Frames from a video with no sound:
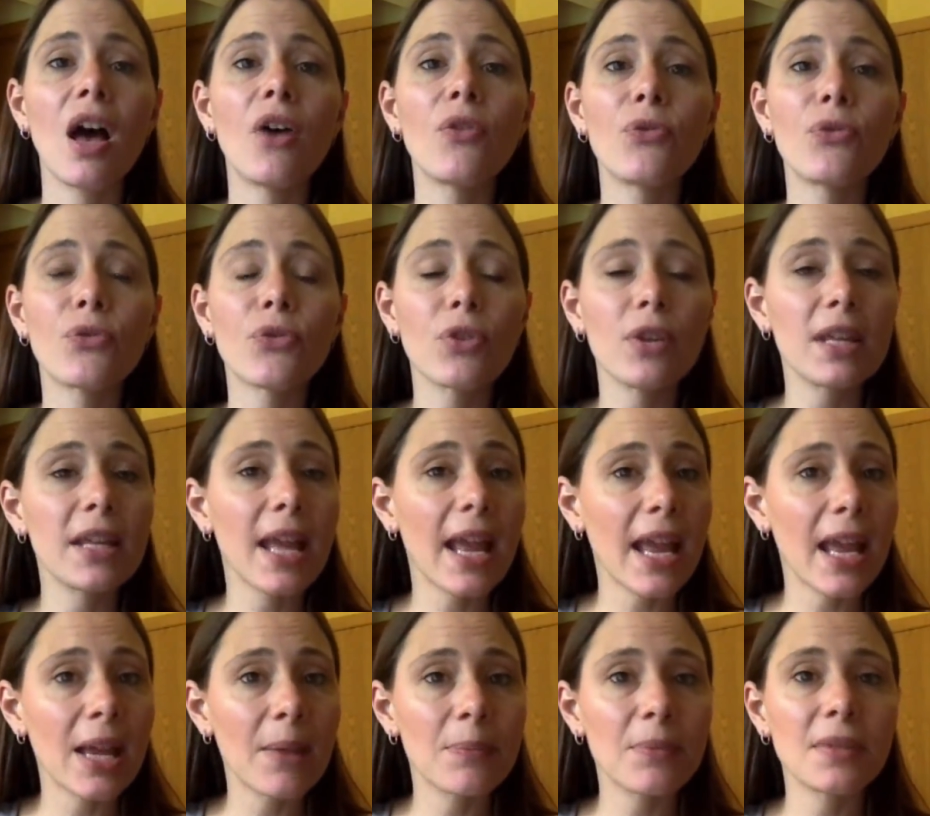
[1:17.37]
of free
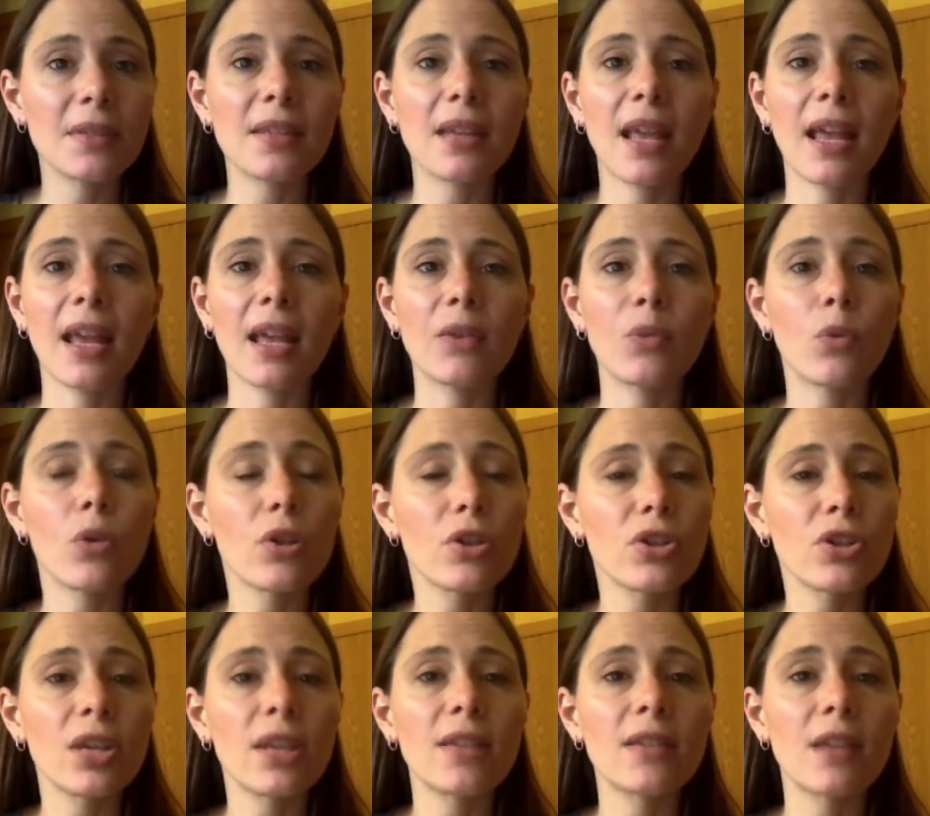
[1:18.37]
games and
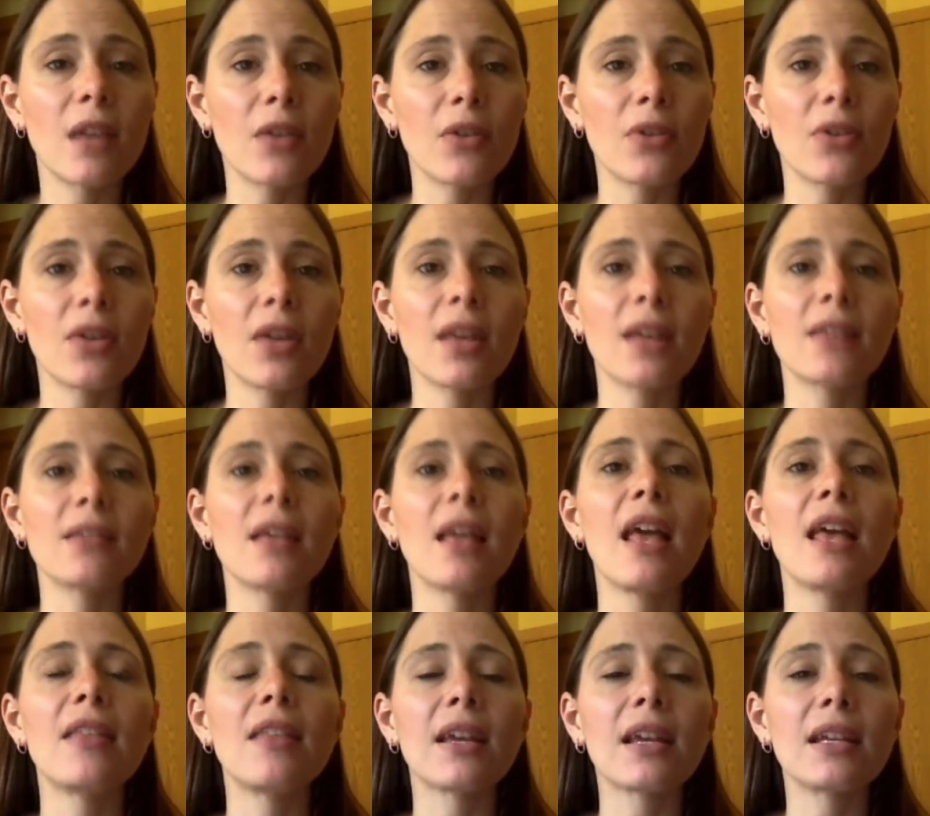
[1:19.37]
worksheets and other things
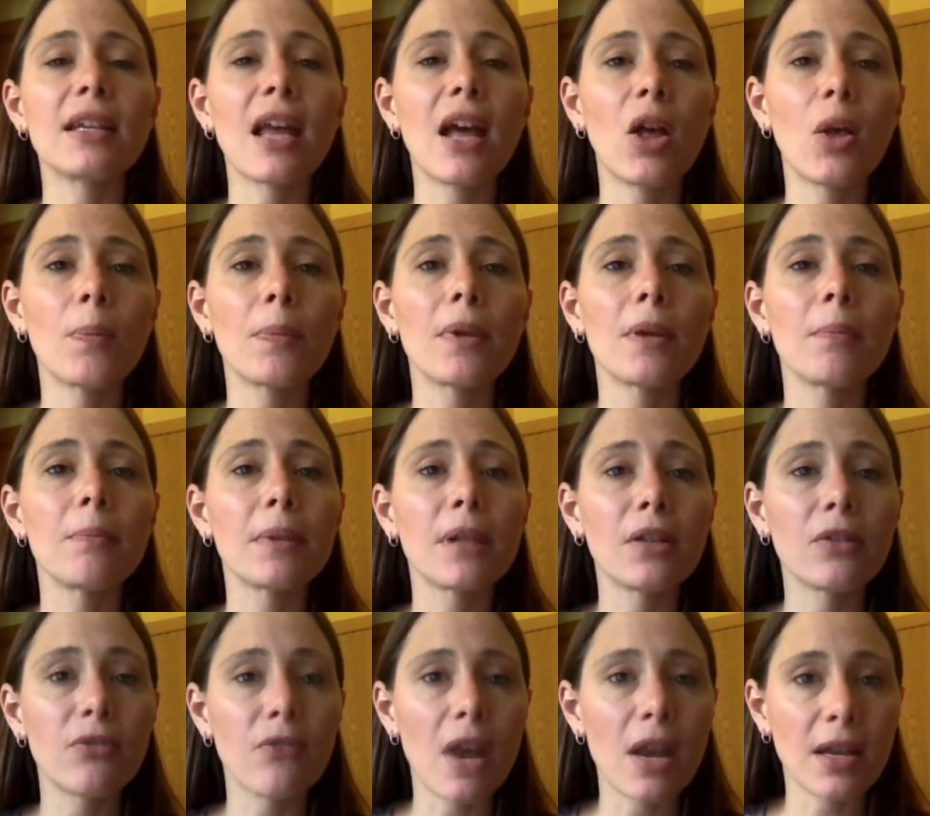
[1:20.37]
that can help
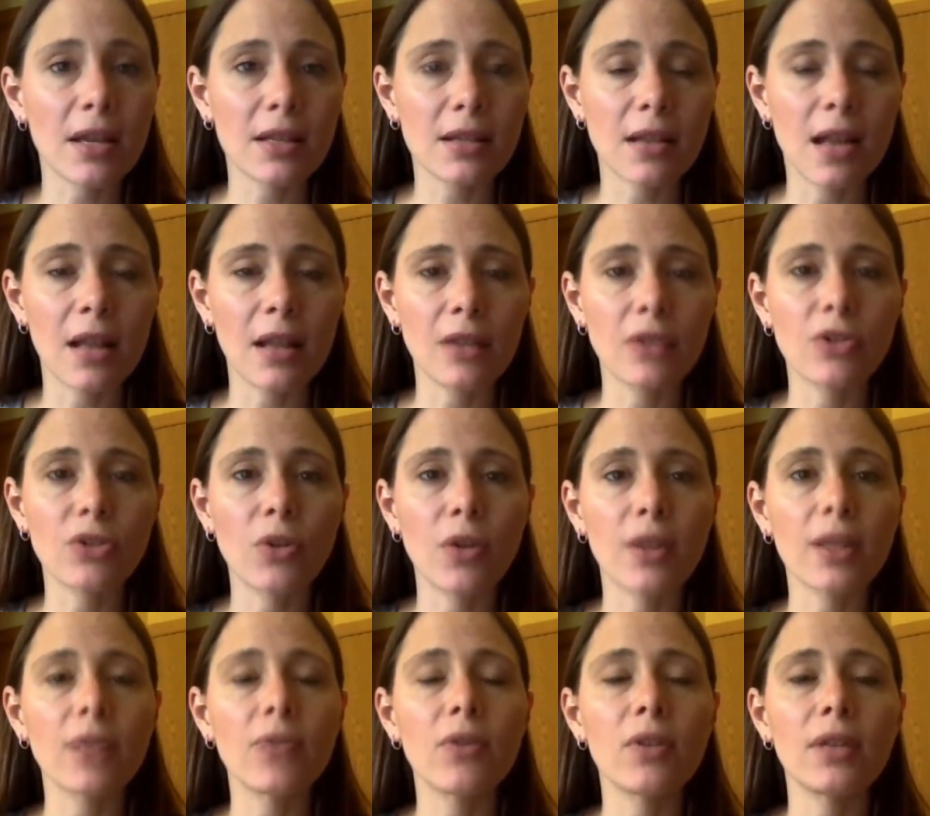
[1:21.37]
build phonics knowledge. So
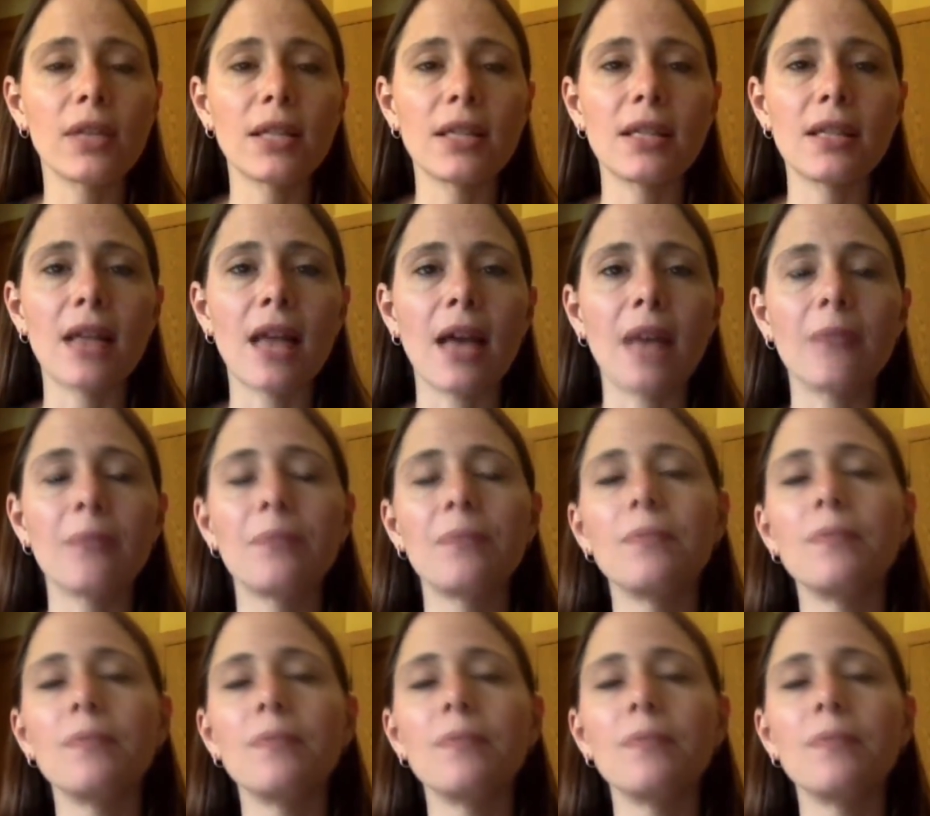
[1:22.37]
I'll give you a link to that.